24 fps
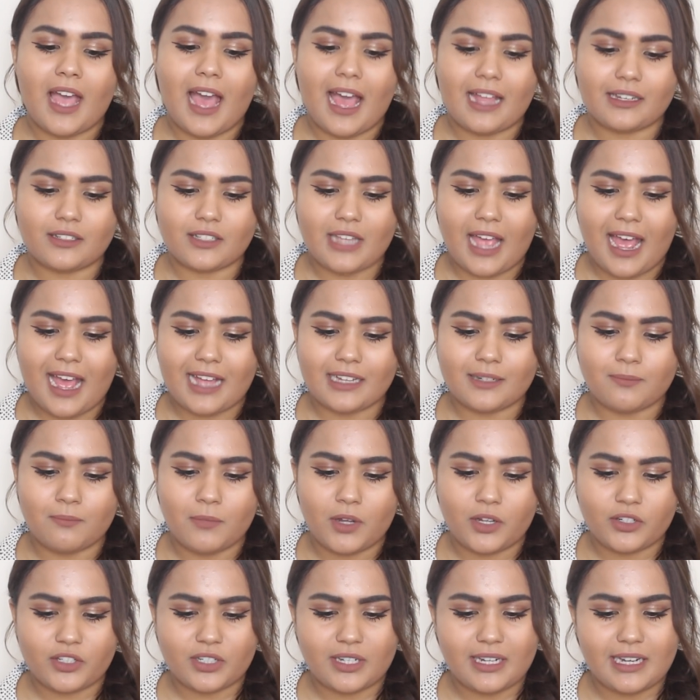and add
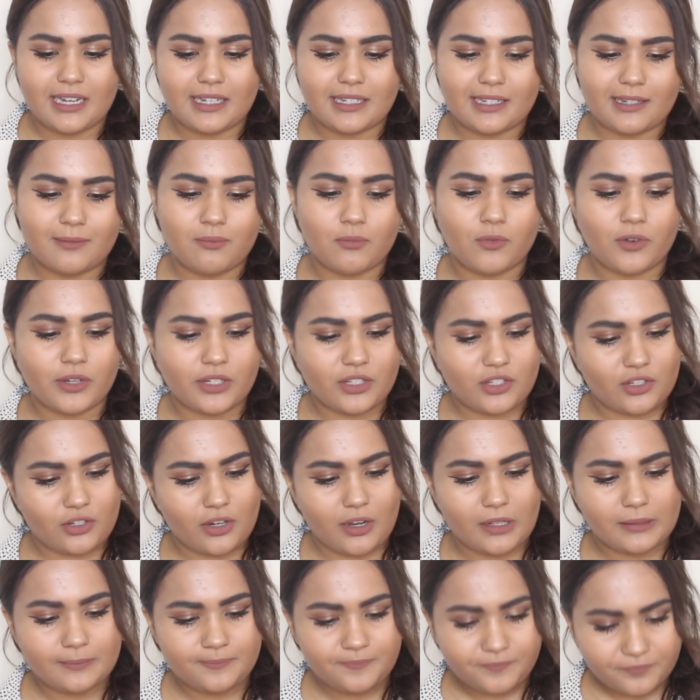much needed
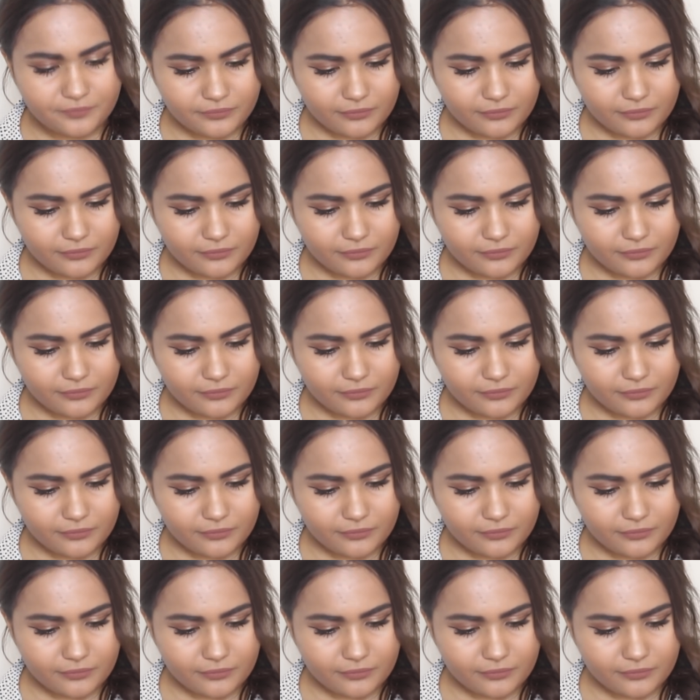moisture.